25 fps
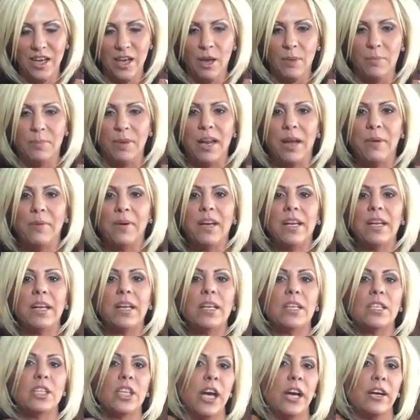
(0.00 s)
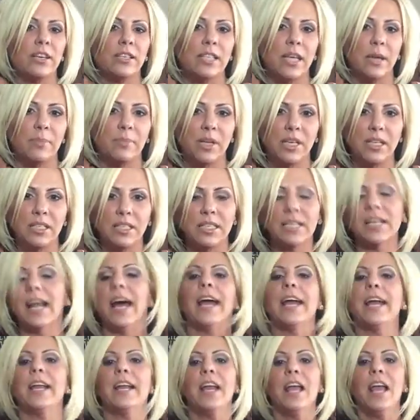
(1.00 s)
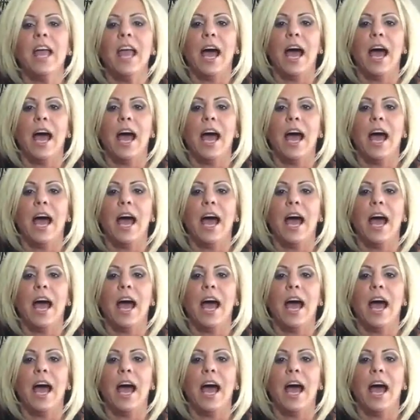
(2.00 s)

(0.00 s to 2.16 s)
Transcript: But I wanted to share something tonight,